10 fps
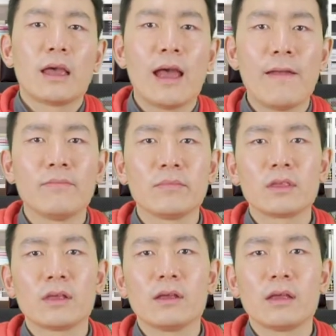
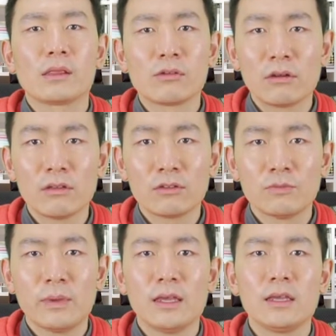And it's going
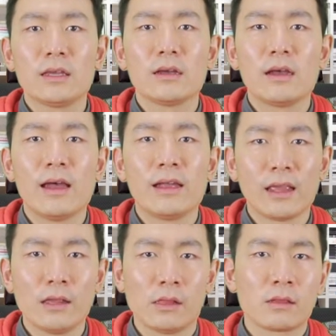to be the
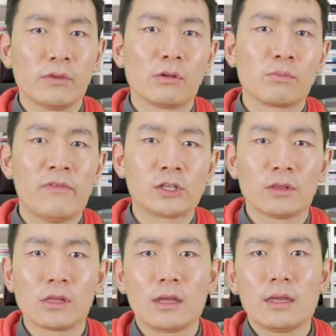easiest for those
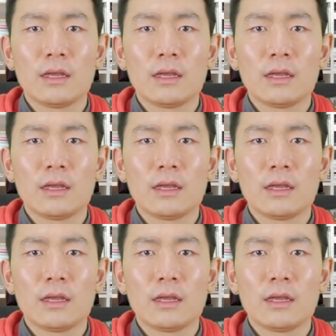professions.